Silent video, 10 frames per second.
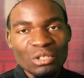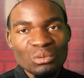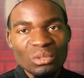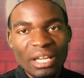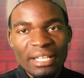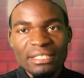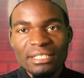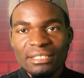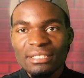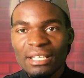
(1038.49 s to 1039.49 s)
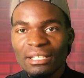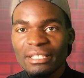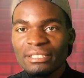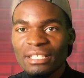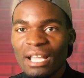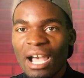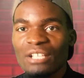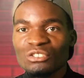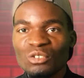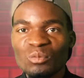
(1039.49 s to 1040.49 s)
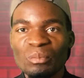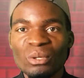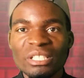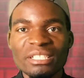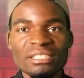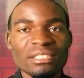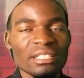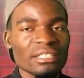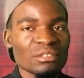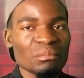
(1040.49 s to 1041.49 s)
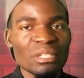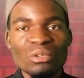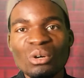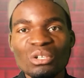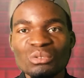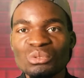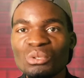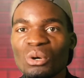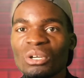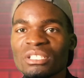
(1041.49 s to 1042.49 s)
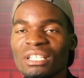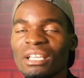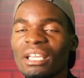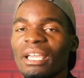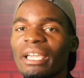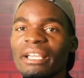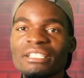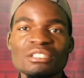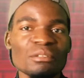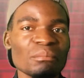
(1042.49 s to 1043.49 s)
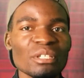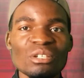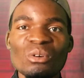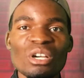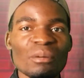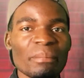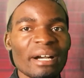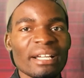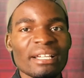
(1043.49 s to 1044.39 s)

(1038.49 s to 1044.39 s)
to land in the hands of police, and me going to court, and me going back